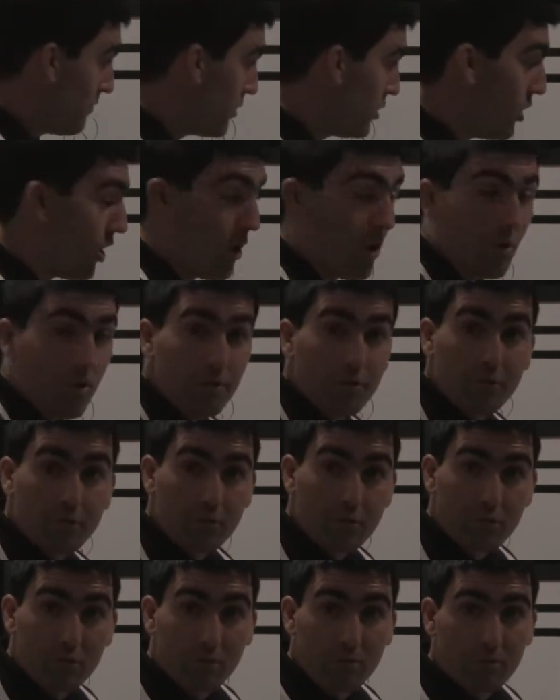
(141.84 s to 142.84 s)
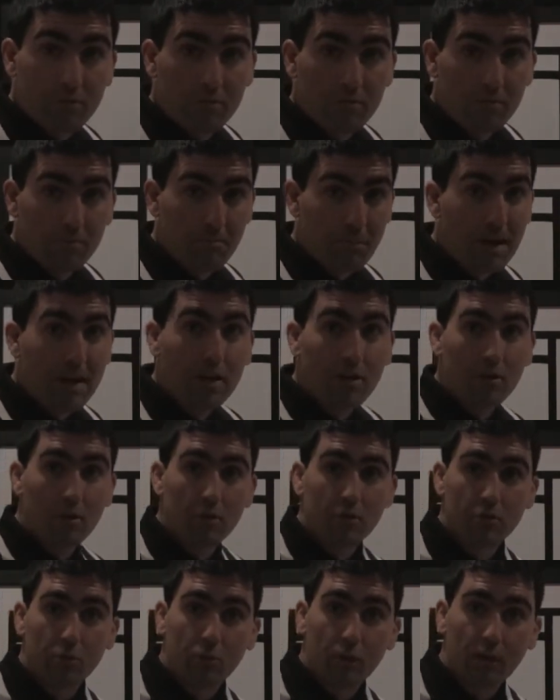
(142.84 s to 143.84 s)
yards, many
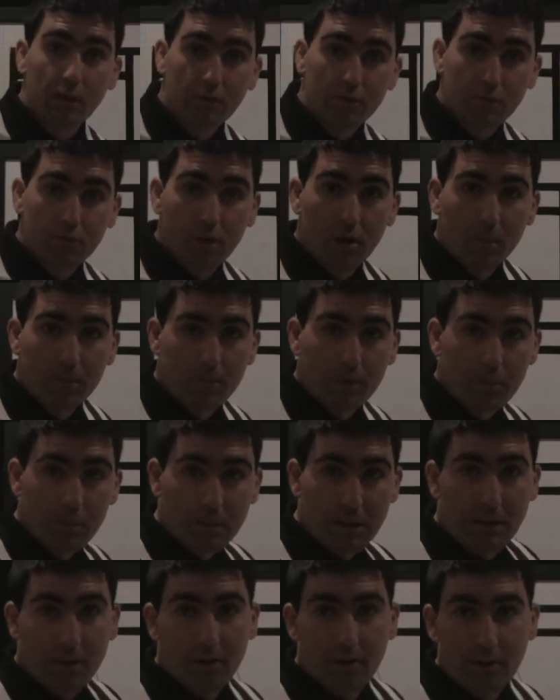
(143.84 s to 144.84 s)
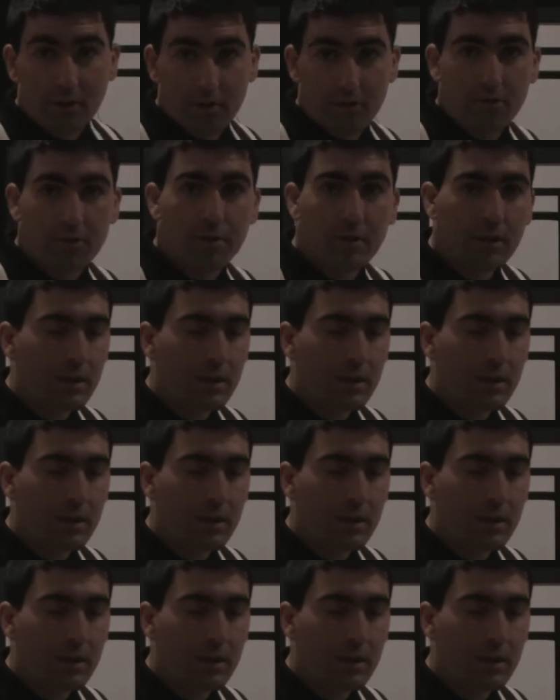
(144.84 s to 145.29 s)
yards away from the player injured.